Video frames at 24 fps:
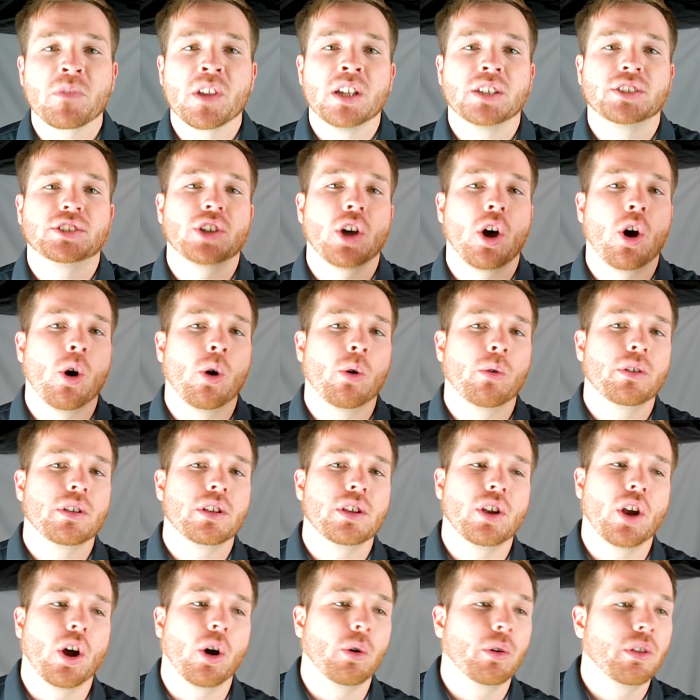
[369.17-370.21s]
So,
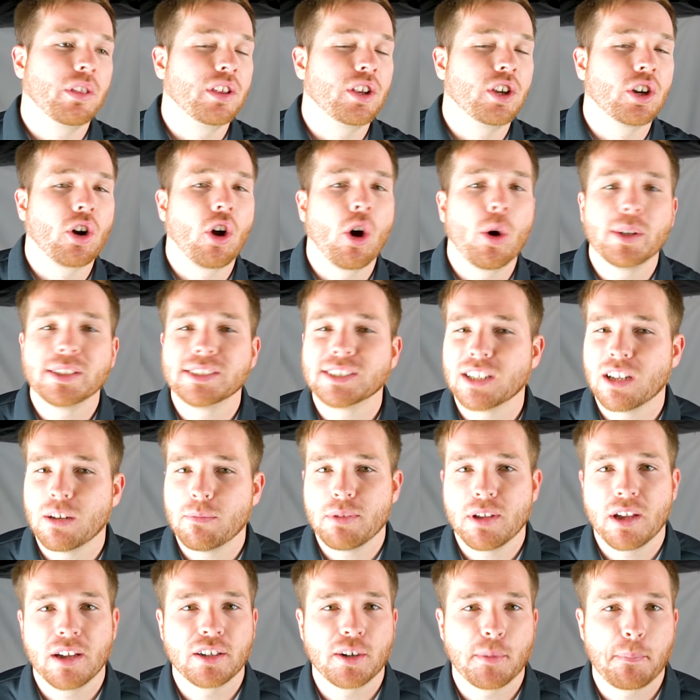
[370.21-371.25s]
you know, you're always going to
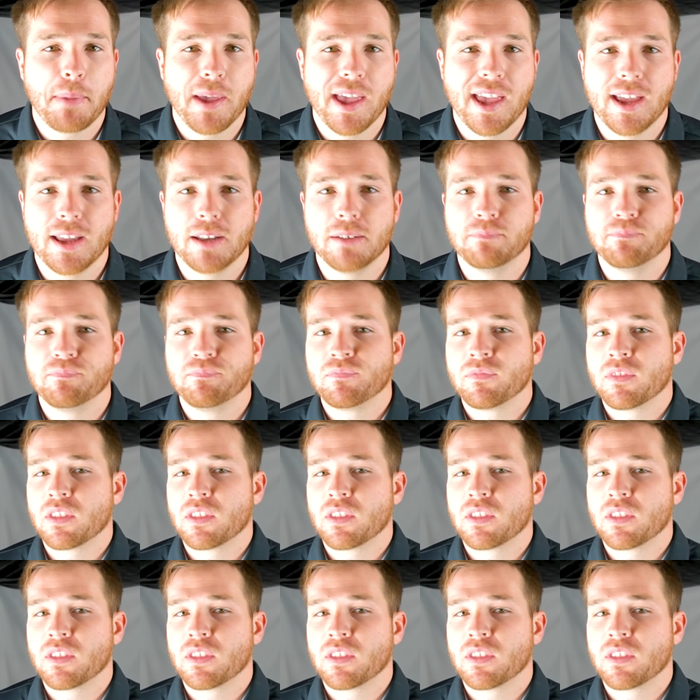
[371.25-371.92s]
be underpaid.